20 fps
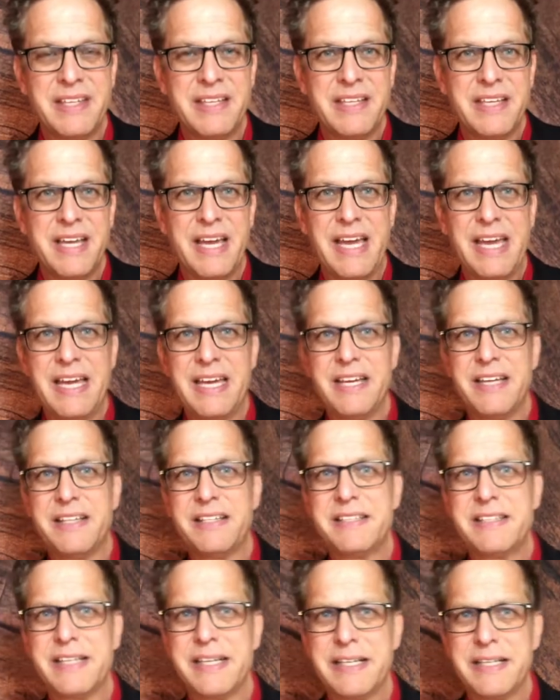
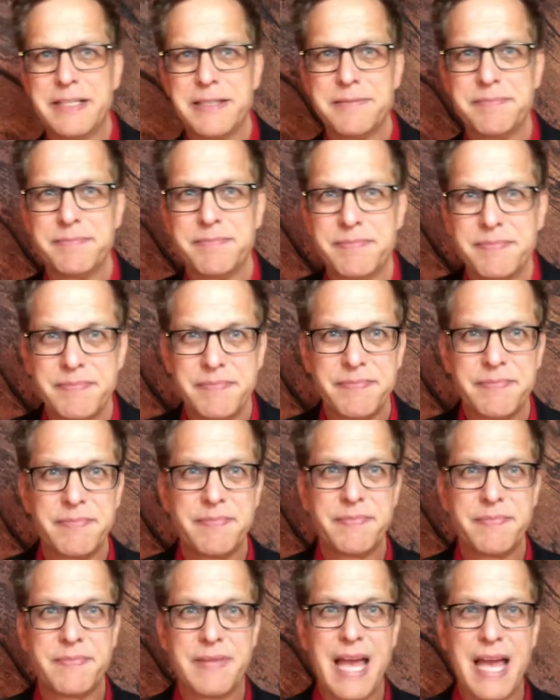And
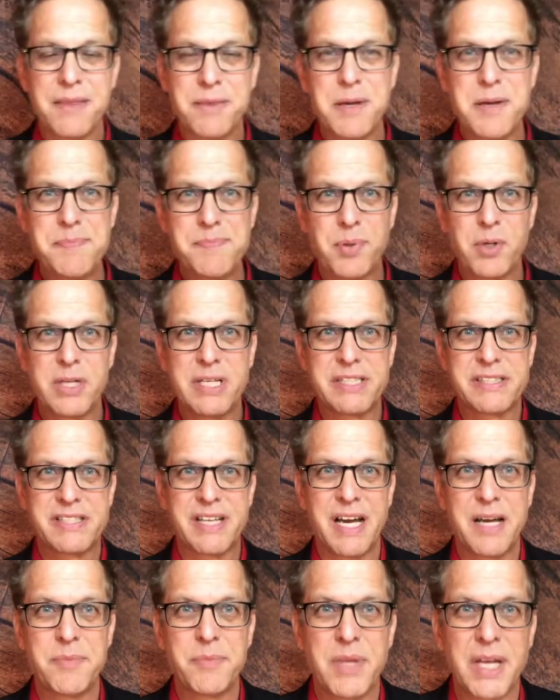at that point in
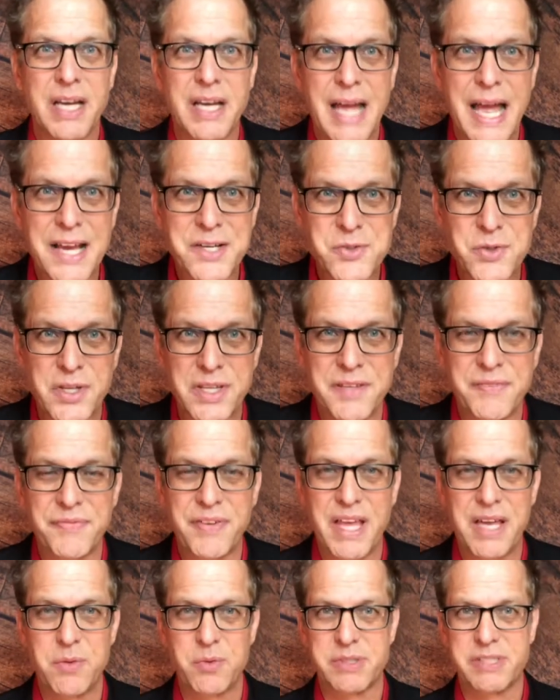time, actually the
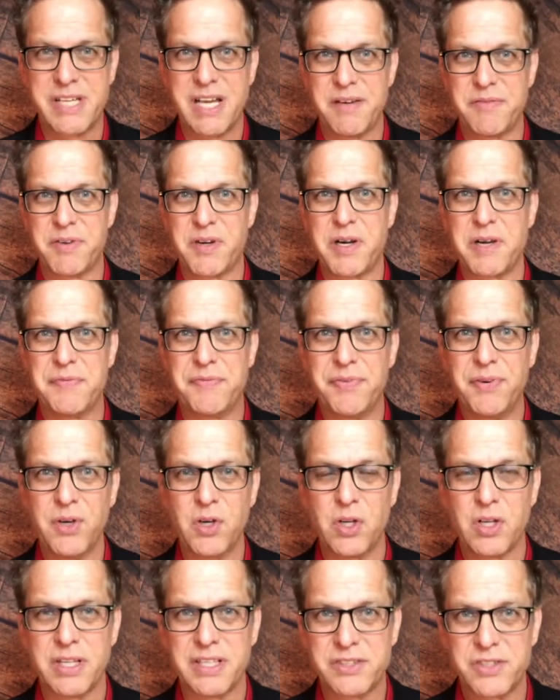flight was not very
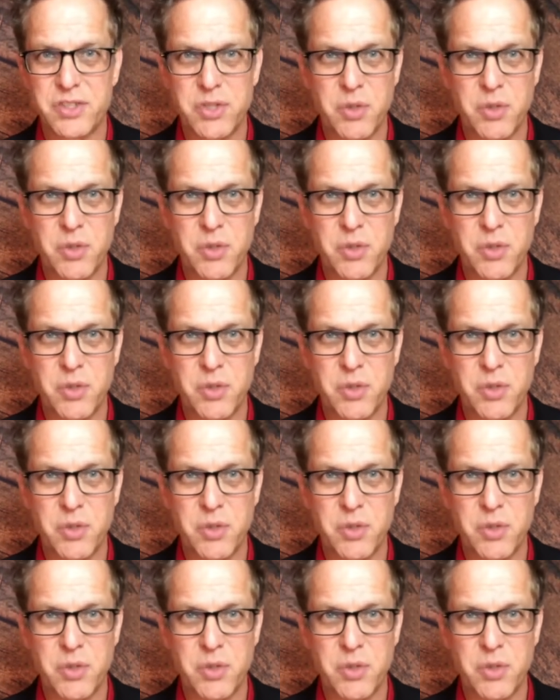full, and so